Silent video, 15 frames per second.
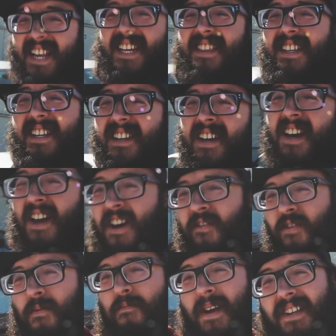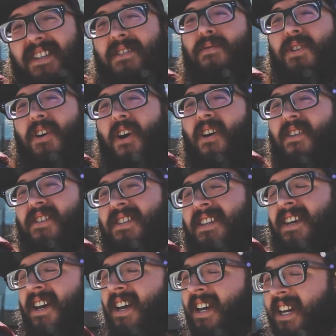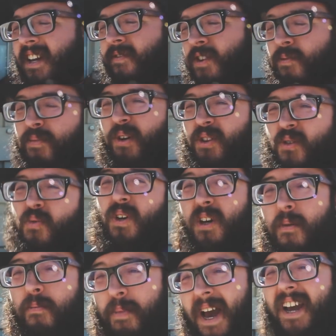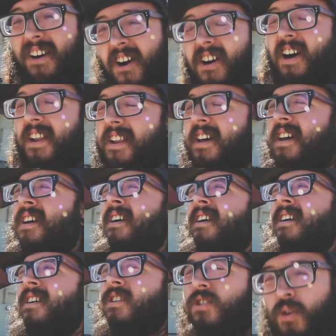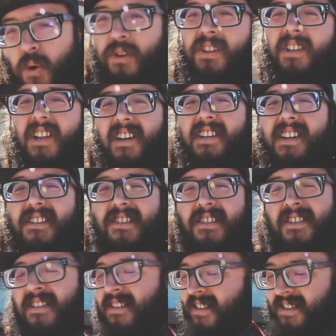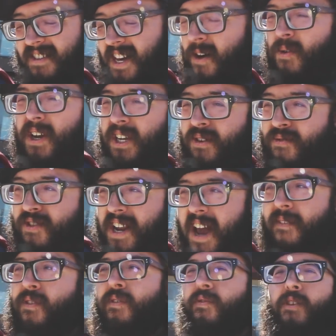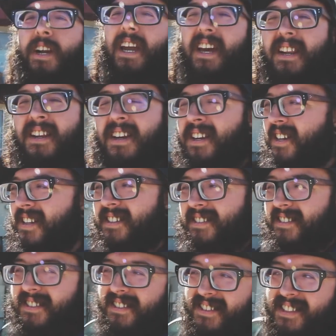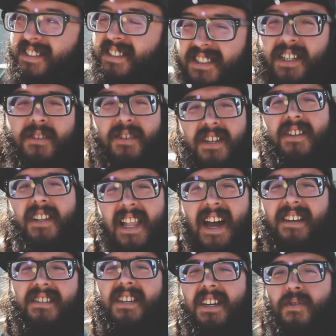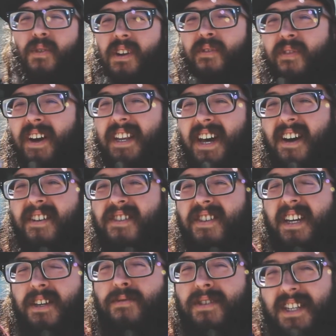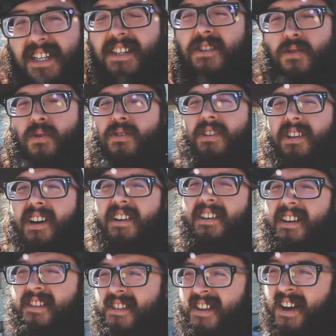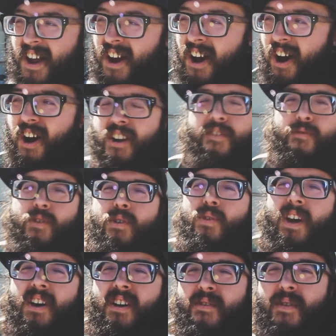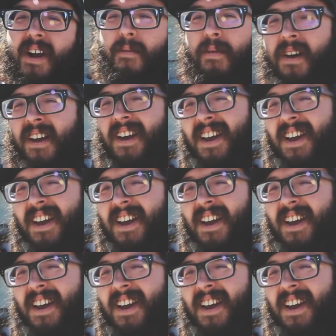anything from messing with cars, if you put the wheel back on torque the lug nuts. That way you never forget, because it's literally the last thing you want to find out is that you didn't torque the lug nuts on a freeway on-ramp.